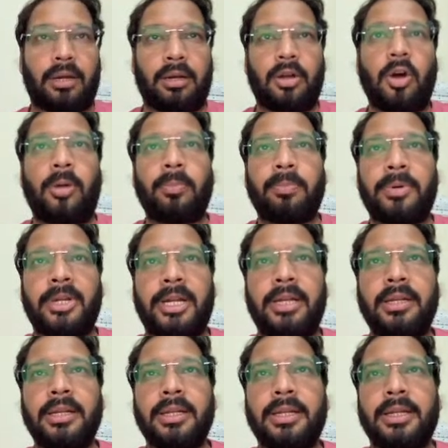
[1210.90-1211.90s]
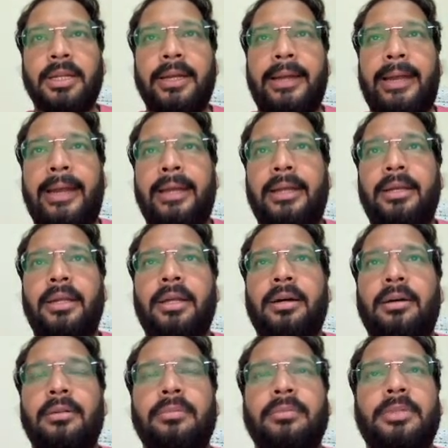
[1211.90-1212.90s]
component, and
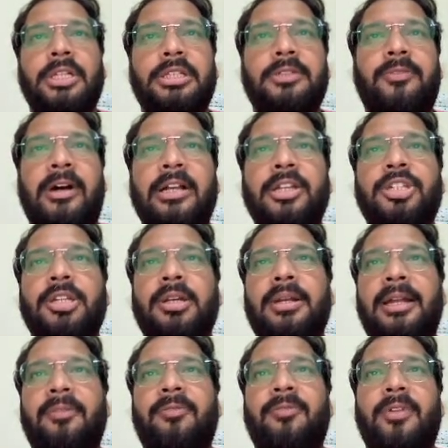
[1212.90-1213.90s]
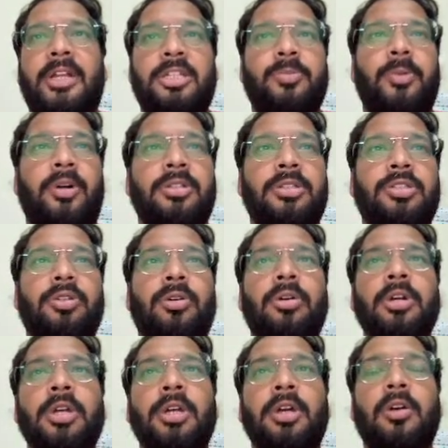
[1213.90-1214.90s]
this function response. So
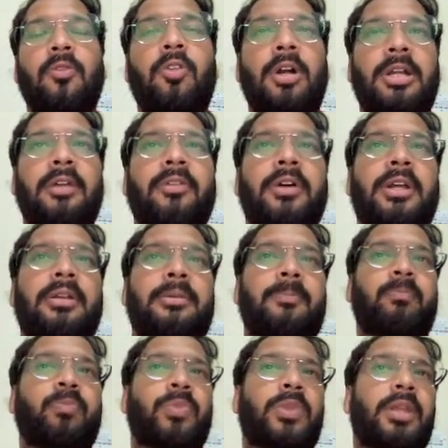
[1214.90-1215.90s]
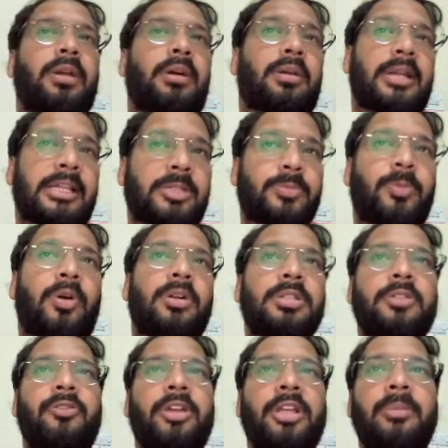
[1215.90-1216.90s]
whatever
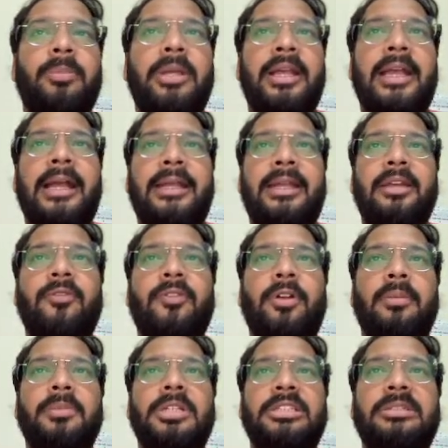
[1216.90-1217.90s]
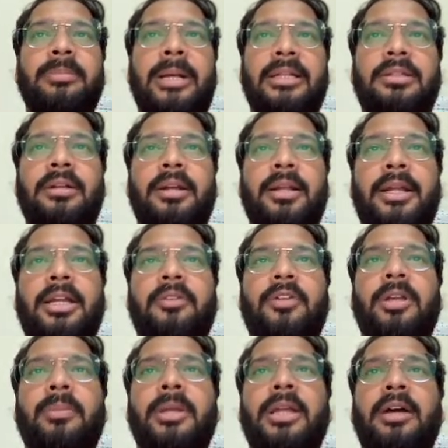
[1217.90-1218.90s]
response we'll be getting from this method, it
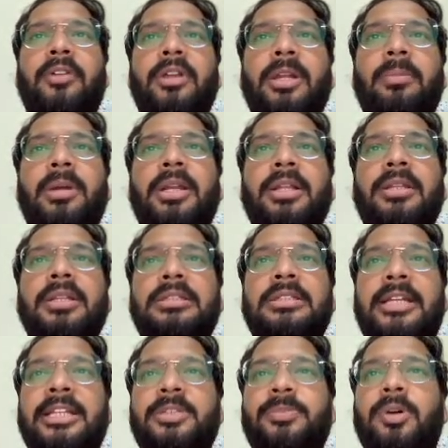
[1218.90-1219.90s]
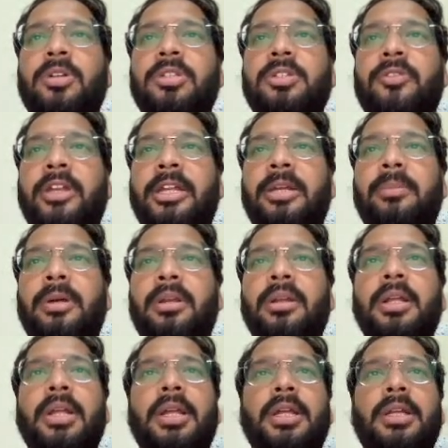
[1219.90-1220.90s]
will be available in this response variable.
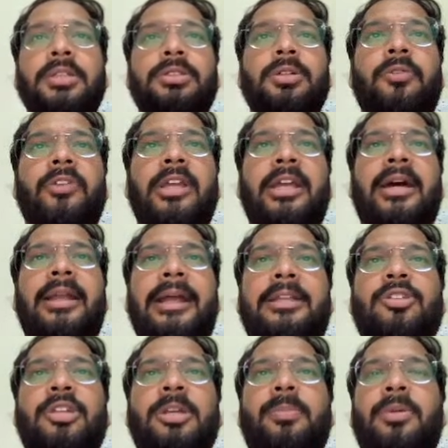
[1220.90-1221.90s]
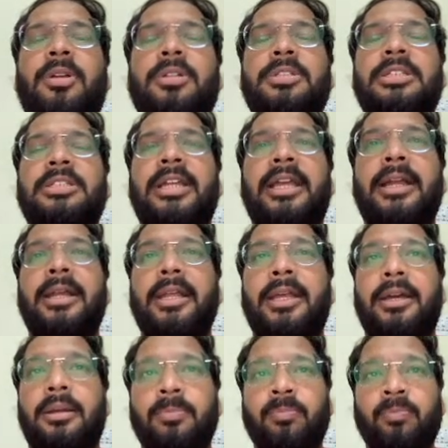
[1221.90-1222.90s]
So we are actually processing it
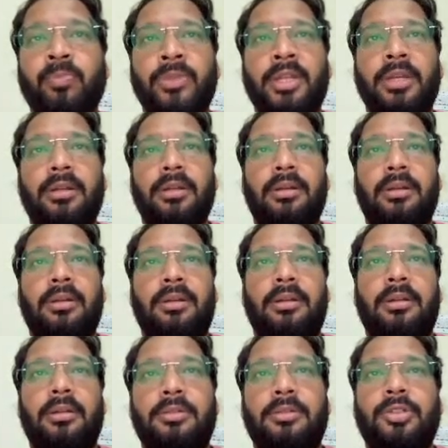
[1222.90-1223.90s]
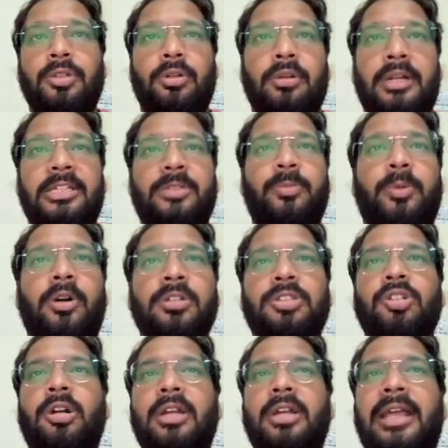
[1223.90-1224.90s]
here. So response
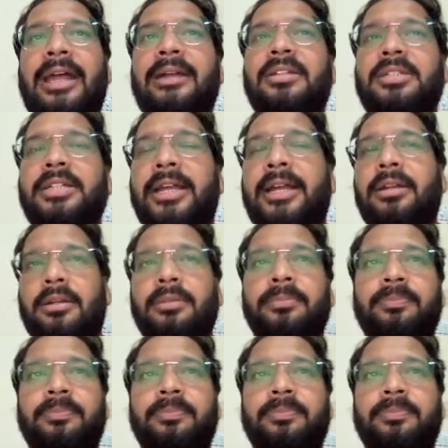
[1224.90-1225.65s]
dot get state